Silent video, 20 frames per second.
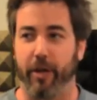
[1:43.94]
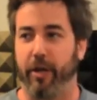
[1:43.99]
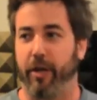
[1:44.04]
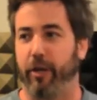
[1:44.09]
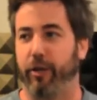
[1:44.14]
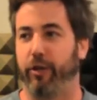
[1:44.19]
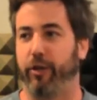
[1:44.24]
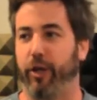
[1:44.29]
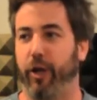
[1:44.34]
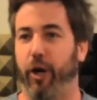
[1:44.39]

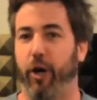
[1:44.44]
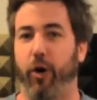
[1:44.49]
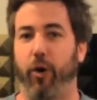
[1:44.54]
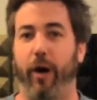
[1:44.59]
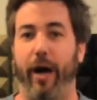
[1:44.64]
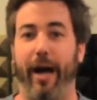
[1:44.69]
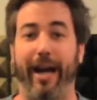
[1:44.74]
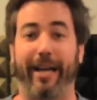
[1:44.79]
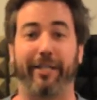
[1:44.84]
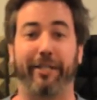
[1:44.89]
So
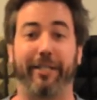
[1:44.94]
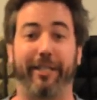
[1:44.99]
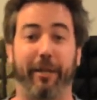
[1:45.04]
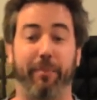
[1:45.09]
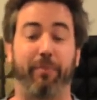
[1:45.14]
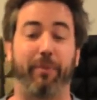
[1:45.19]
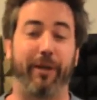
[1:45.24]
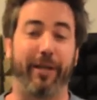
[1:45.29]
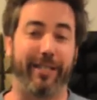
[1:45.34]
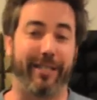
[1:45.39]
I actually
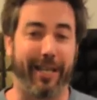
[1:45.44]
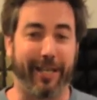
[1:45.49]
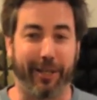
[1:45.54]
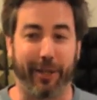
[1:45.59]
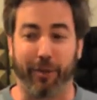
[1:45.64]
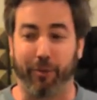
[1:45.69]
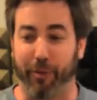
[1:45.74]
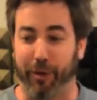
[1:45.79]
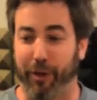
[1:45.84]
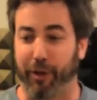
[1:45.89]
did play test
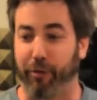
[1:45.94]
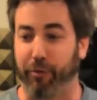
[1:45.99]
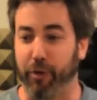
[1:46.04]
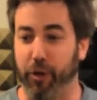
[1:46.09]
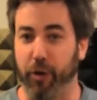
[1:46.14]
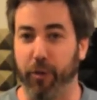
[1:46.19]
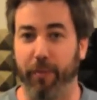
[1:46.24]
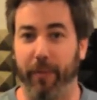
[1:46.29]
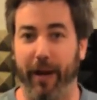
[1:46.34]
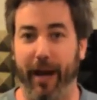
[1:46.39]
this with the
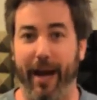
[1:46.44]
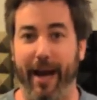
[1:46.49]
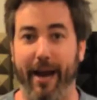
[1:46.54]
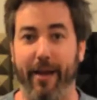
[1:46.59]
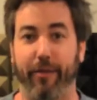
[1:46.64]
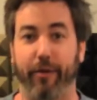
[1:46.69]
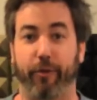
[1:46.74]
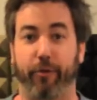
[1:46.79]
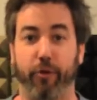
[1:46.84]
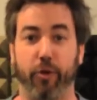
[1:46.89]
group,
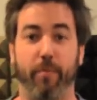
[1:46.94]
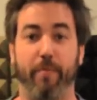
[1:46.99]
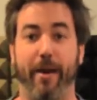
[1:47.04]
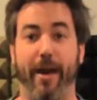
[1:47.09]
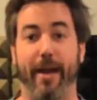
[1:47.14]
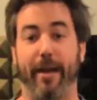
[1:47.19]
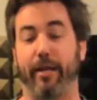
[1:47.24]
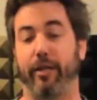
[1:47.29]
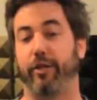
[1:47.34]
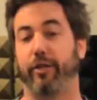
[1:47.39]
and the group
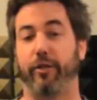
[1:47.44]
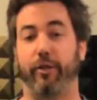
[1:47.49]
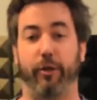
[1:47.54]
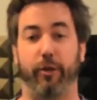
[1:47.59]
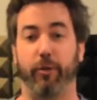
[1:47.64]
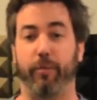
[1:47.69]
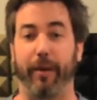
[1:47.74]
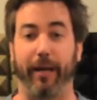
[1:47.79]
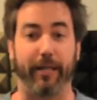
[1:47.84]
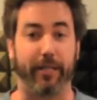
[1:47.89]
managed
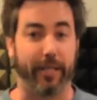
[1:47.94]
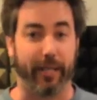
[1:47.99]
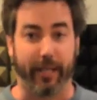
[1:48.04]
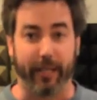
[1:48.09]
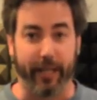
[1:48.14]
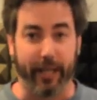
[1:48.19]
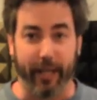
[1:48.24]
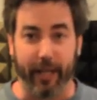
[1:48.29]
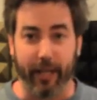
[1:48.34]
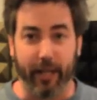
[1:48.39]
to
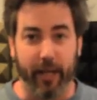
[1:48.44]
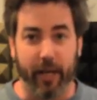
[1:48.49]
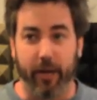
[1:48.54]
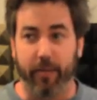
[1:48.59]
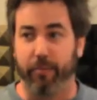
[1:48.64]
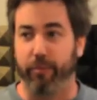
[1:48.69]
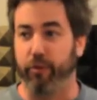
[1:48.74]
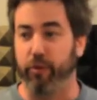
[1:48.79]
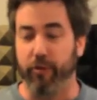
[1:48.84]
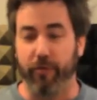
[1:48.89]
basically
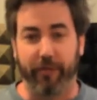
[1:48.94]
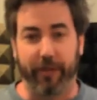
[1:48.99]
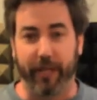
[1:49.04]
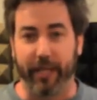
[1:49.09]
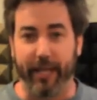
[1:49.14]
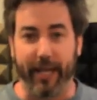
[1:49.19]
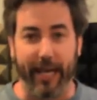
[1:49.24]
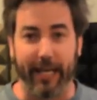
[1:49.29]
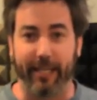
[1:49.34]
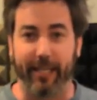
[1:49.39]
prove to
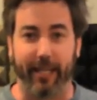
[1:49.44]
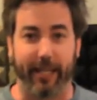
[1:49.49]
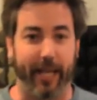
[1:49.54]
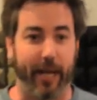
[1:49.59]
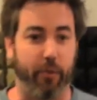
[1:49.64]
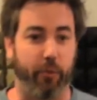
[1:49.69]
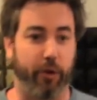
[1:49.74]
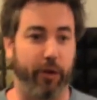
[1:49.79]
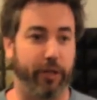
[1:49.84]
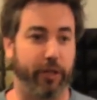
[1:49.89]
the knights that
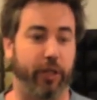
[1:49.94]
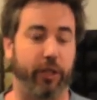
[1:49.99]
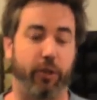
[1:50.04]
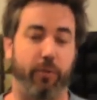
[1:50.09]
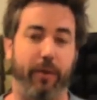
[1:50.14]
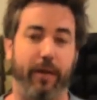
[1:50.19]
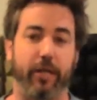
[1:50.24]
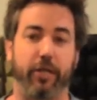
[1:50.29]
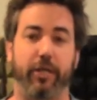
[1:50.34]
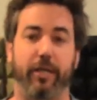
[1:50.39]
they weren't
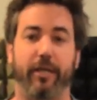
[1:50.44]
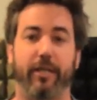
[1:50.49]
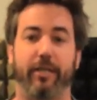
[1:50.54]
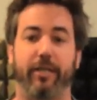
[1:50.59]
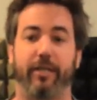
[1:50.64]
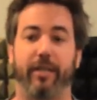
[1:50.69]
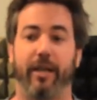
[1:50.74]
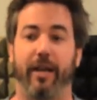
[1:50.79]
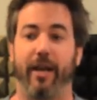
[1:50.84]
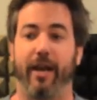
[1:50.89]

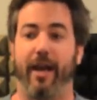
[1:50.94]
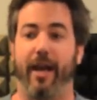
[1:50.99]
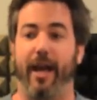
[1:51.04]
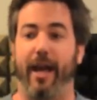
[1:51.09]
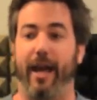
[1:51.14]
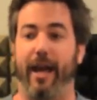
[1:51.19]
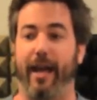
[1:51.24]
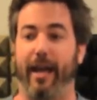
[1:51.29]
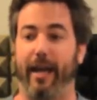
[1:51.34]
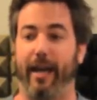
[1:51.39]
suspicious.
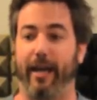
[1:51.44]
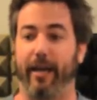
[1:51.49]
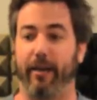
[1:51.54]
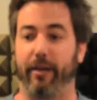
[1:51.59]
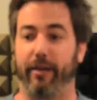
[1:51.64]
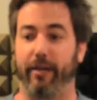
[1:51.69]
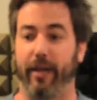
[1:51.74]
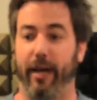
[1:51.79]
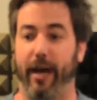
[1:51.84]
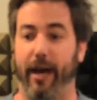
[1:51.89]

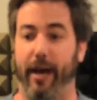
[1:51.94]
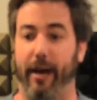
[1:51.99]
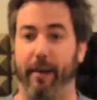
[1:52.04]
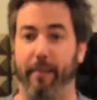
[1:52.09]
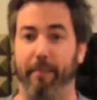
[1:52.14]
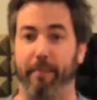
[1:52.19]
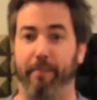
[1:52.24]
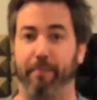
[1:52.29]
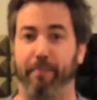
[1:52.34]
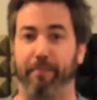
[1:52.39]
And
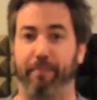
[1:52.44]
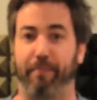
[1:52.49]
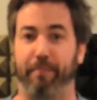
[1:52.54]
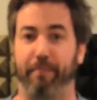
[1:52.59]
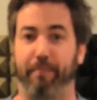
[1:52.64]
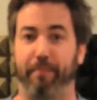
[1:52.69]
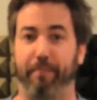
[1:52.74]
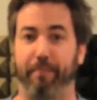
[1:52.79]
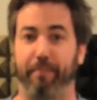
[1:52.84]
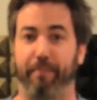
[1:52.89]

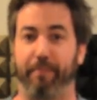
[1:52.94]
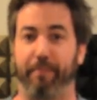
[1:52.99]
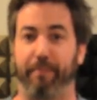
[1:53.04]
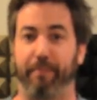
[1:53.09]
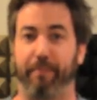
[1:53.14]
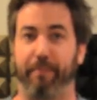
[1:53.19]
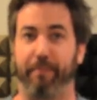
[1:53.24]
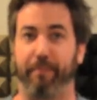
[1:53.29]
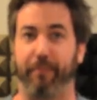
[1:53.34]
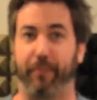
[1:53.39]

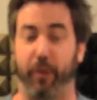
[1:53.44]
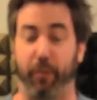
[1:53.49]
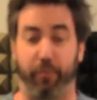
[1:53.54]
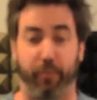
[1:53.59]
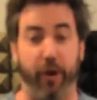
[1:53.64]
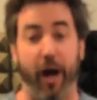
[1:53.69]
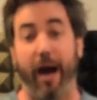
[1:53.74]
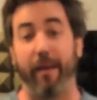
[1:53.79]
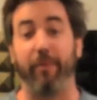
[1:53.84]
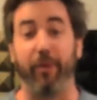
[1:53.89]
the
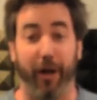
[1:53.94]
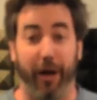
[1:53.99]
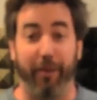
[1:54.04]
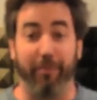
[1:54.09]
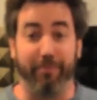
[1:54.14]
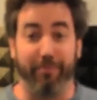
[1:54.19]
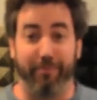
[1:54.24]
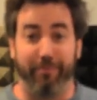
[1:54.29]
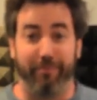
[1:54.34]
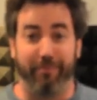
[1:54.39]

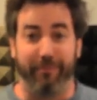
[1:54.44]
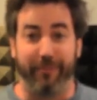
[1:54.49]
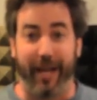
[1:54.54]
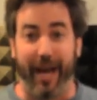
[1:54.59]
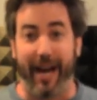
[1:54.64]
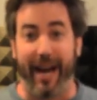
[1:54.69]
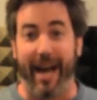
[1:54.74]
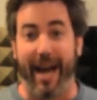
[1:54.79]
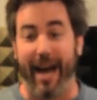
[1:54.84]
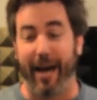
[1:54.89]
problem
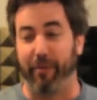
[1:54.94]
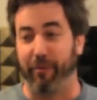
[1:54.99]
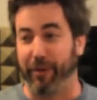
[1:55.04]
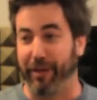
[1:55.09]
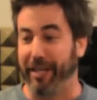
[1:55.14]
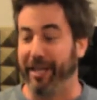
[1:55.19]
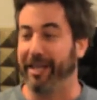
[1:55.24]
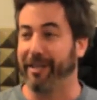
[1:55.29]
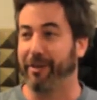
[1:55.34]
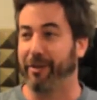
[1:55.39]
that I had
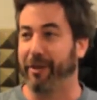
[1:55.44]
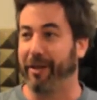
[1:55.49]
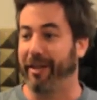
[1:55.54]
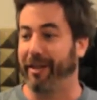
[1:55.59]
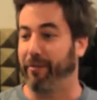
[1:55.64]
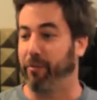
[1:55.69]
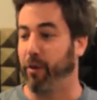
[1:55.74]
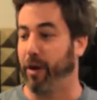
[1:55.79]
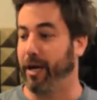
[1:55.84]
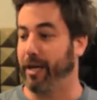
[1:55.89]
with this
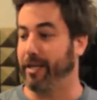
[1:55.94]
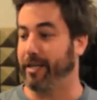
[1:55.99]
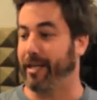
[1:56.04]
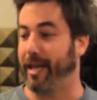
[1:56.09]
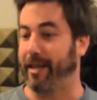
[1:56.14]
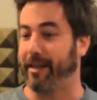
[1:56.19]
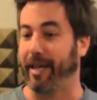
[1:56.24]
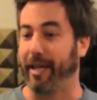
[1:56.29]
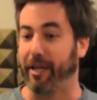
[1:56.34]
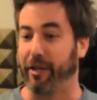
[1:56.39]
was
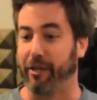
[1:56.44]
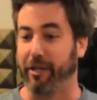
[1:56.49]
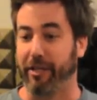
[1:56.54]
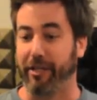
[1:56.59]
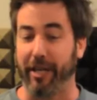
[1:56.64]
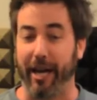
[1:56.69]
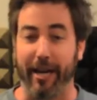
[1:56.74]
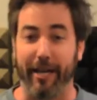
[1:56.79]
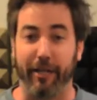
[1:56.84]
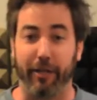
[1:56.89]
that they
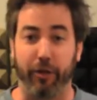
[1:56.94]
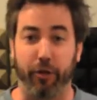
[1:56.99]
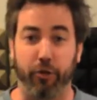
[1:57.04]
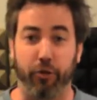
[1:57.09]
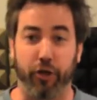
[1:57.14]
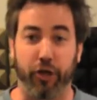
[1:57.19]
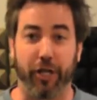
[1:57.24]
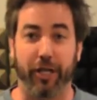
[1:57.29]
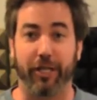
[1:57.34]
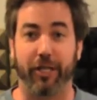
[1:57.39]
decided to
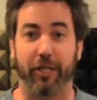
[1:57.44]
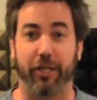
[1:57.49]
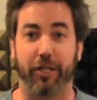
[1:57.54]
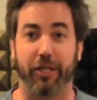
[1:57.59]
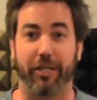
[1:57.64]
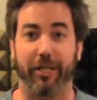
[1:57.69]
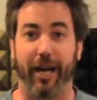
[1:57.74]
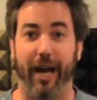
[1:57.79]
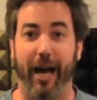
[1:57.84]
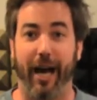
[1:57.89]
just